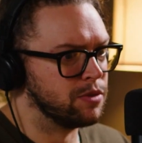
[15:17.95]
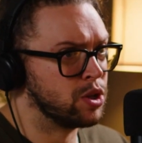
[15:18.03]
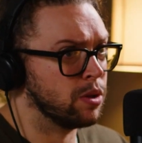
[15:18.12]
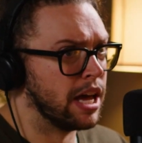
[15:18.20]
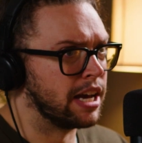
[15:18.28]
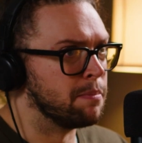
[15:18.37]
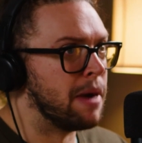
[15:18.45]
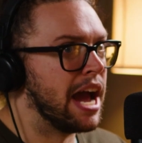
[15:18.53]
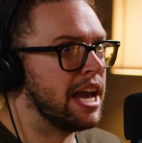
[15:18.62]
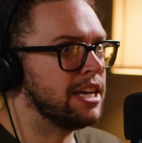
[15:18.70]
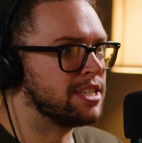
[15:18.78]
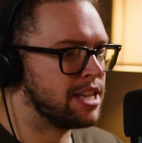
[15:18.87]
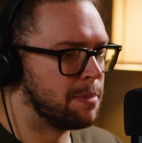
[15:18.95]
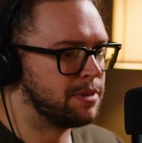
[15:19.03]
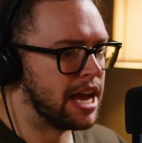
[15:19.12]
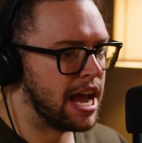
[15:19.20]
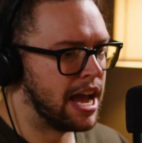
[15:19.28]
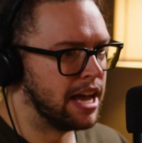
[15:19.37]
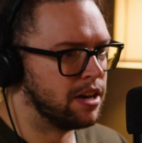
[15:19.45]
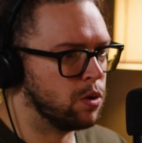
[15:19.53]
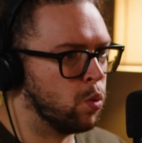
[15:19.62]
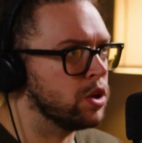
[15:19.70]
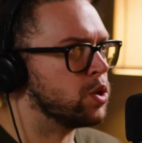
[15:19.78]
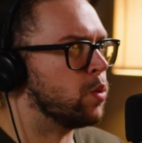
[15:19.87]
so like my stepdad
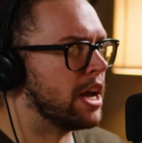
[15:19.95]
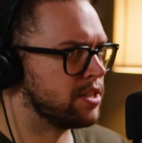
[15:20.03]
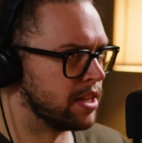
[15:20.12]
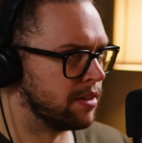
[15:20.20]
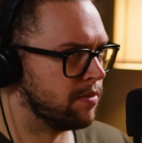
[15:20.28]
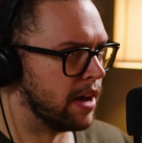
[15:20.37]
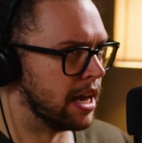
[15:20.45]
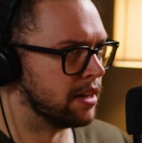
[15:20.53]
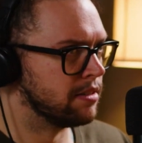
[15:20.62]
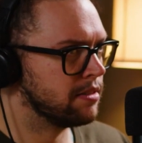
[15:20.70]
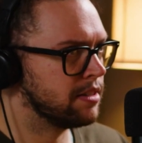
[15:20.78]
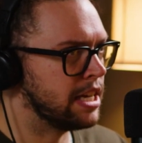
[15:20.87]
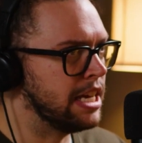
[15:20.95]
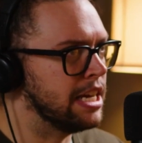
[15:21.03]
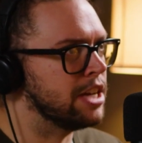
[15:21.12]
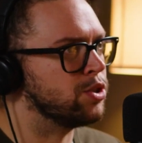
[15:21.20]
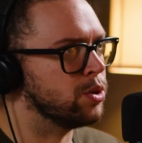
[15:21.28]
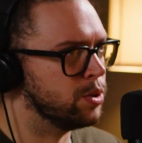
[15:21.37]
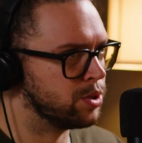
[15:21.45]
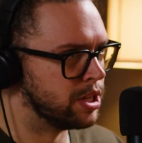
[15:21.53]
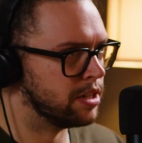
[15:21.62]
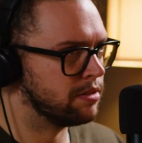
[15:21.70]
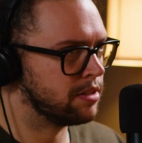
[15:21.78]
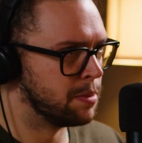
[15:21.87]
was a wrestling fan. He introduced
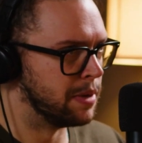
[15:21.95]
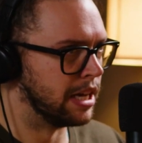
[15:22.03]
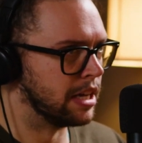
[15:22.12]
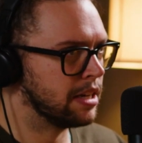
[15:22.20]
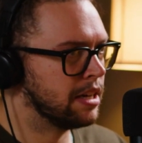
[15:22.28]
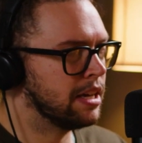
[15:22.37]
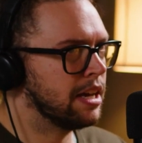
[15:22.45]
it to me.